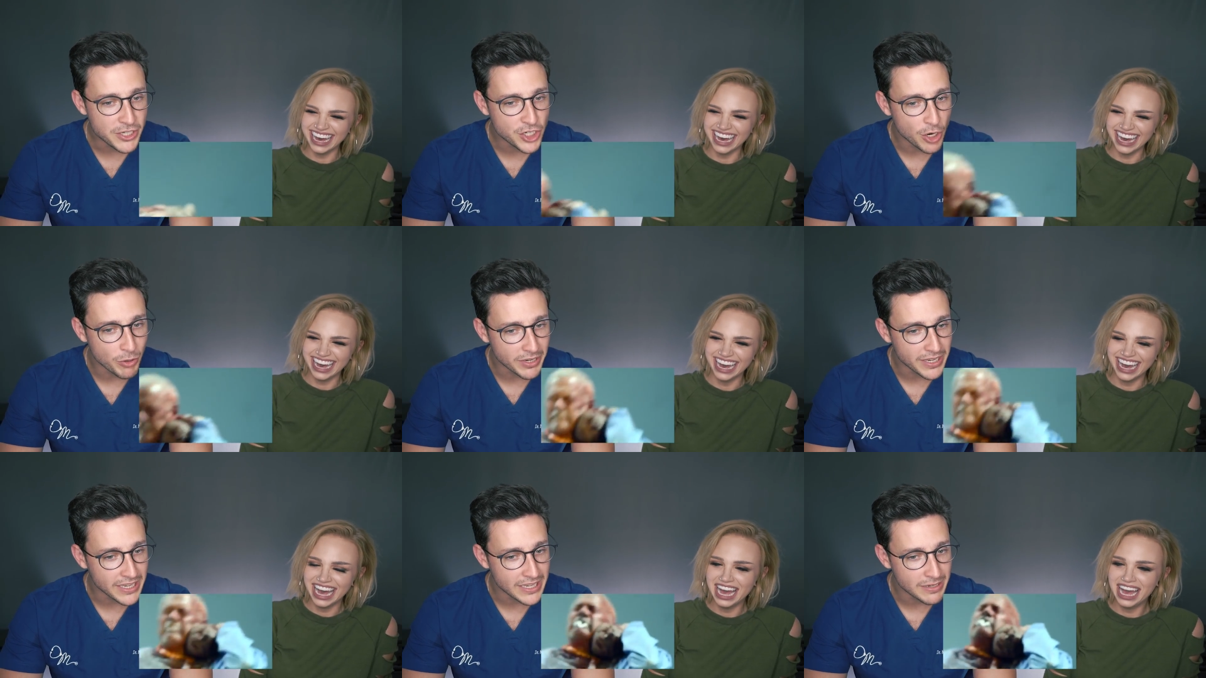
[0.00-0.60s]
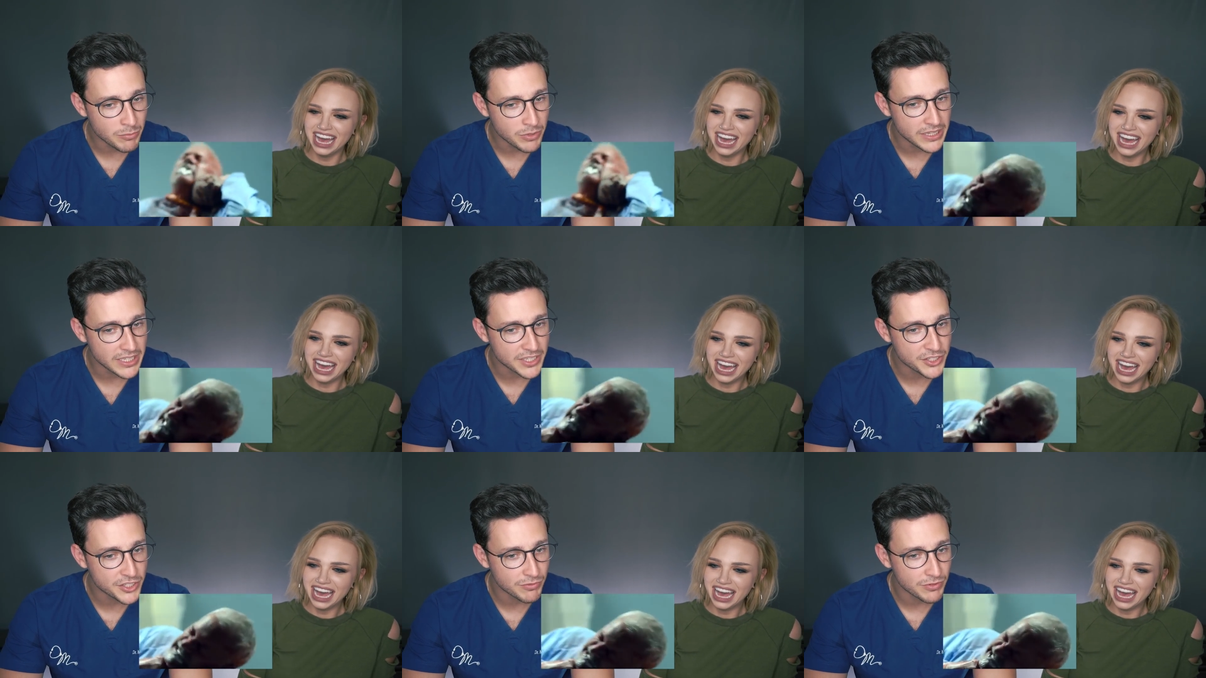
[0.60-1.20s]
Speaker 1: choking him with
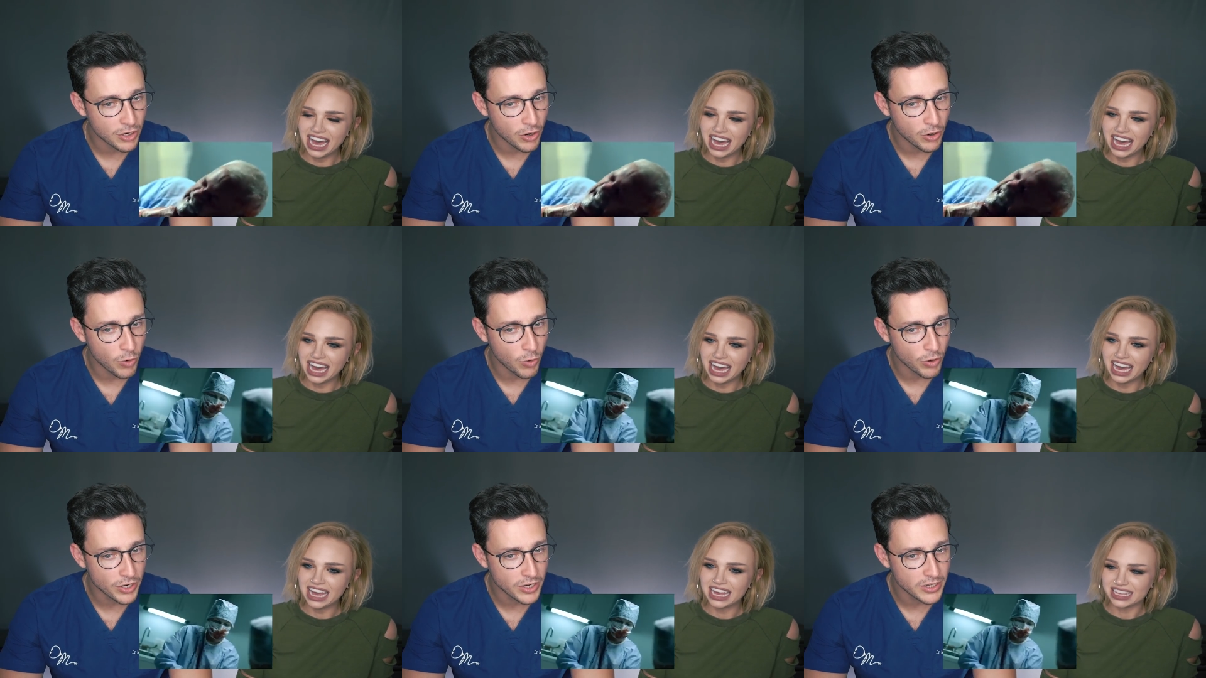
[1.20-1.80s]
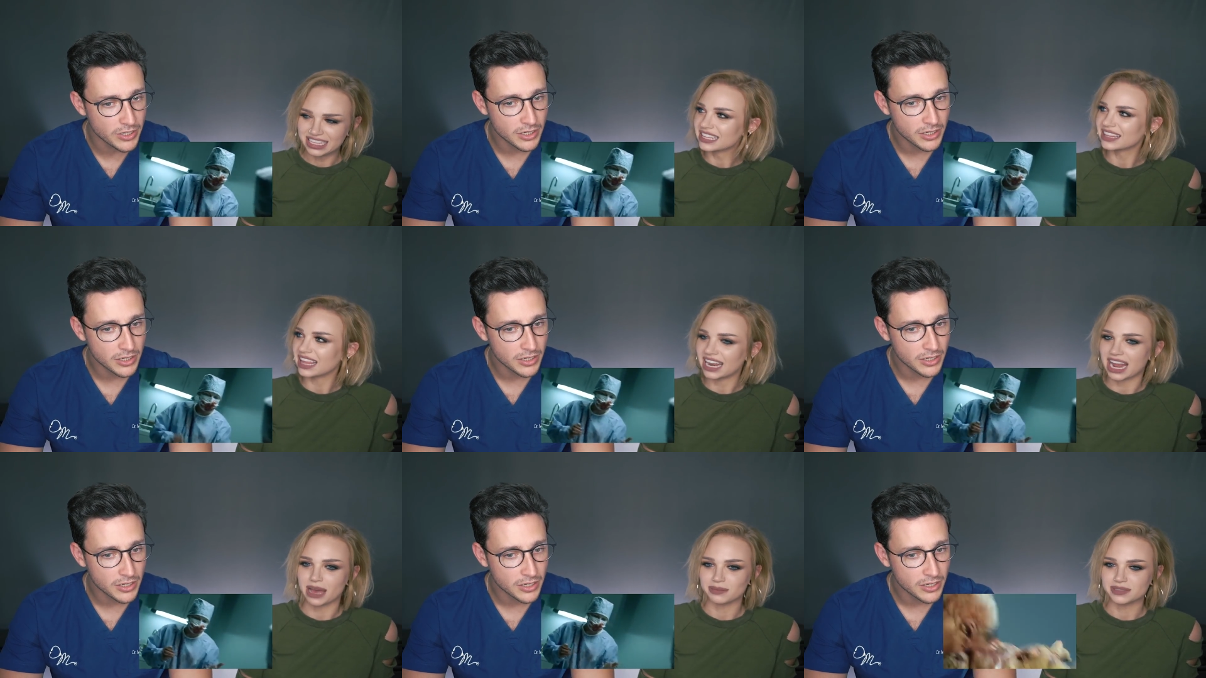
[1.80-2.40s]
his cord?
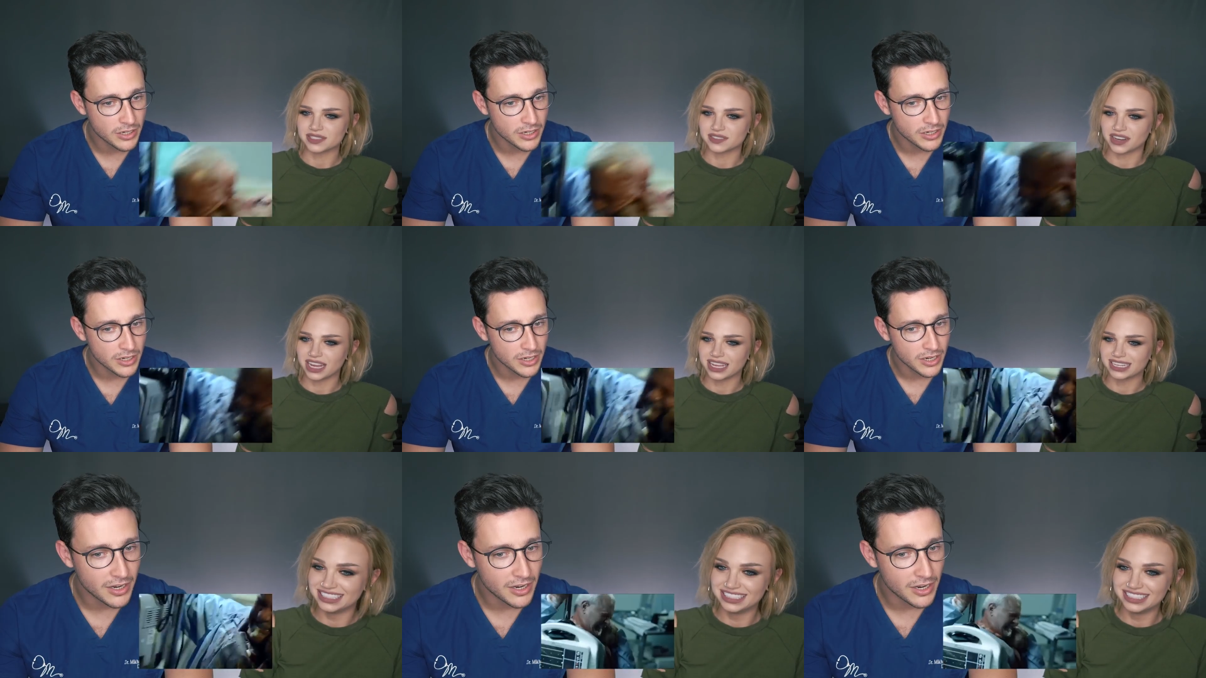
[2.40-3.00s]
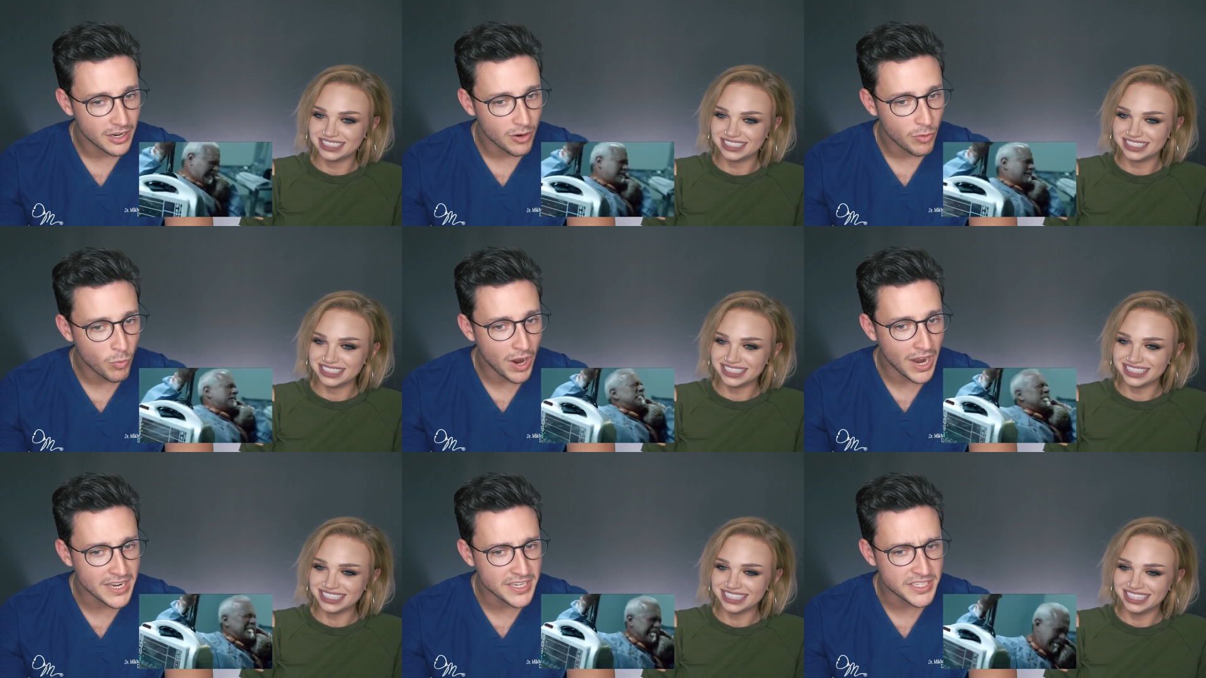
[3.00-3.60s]
Speaker 2: That happens, right?
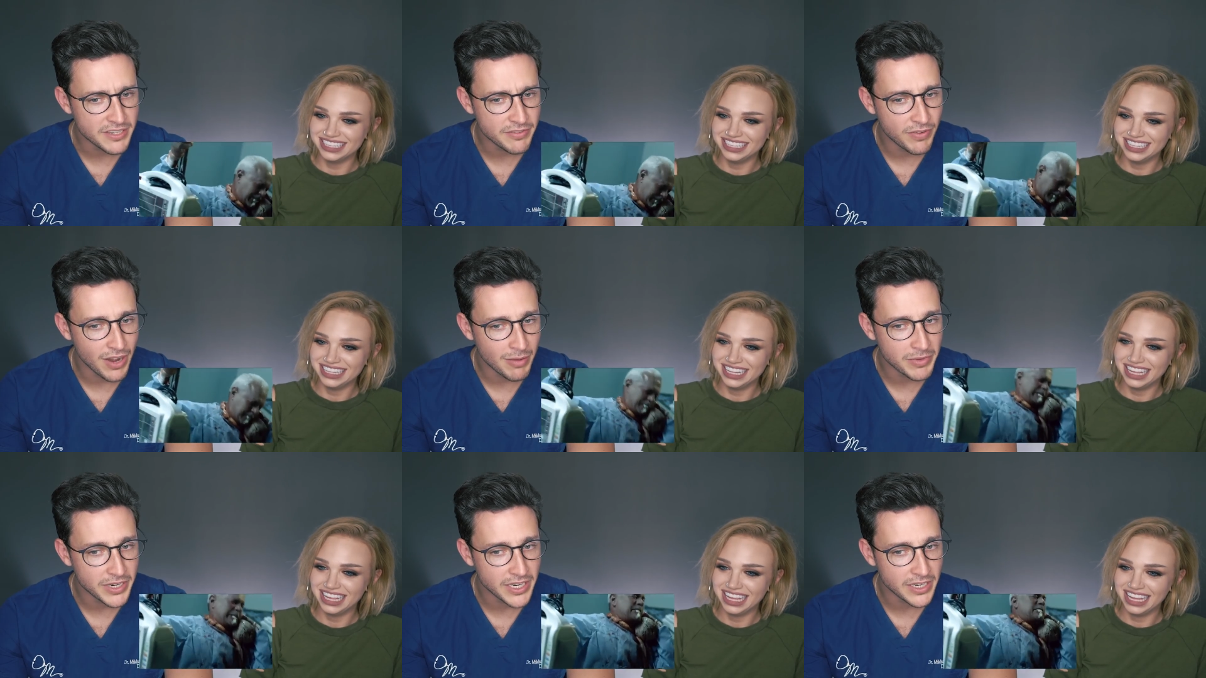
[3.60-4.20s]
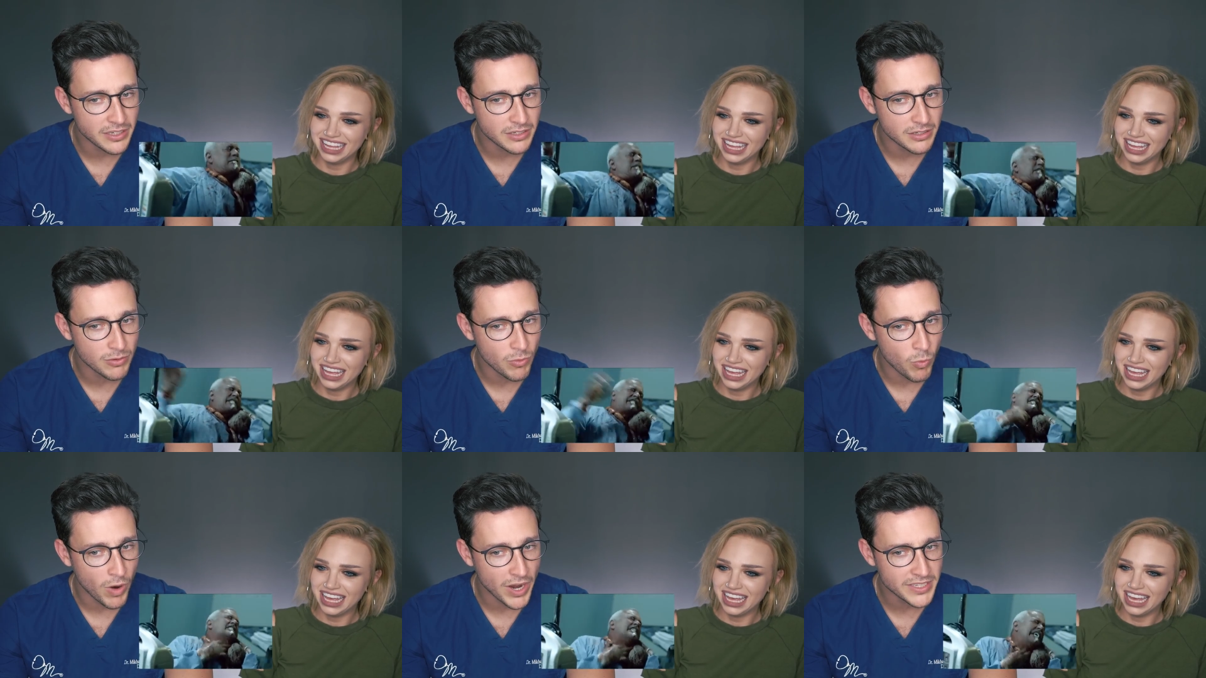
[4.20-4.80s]
Speaker 1: Why is he vomiting
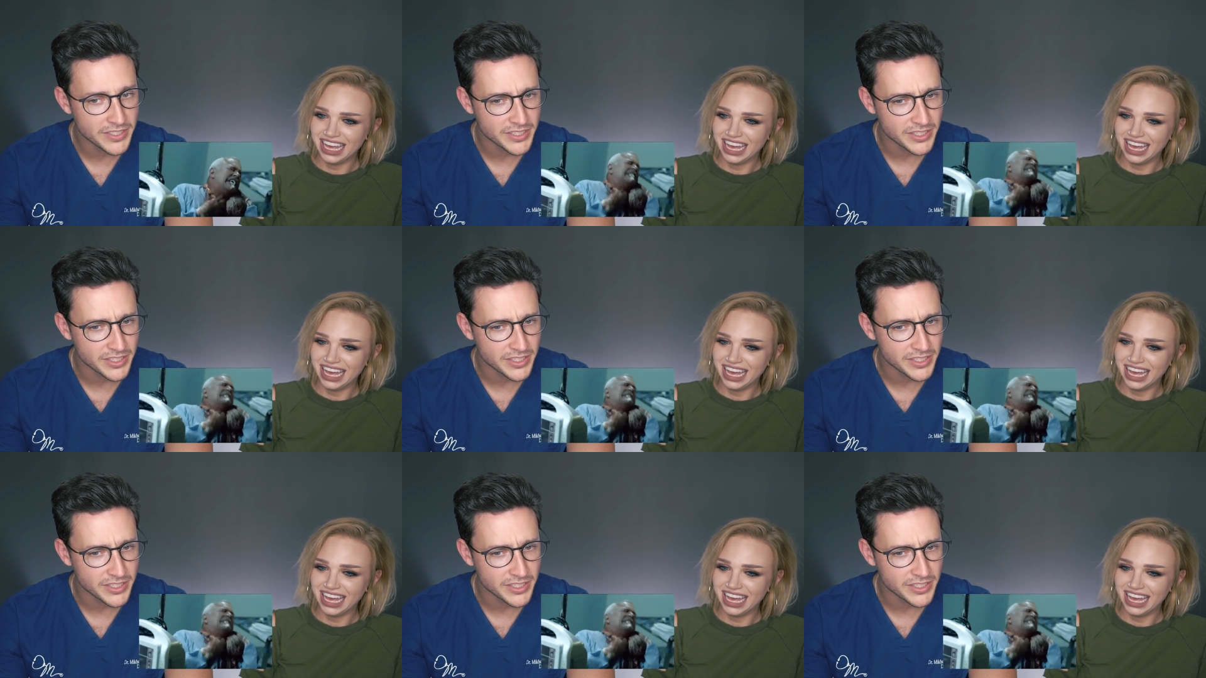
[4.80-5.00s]
white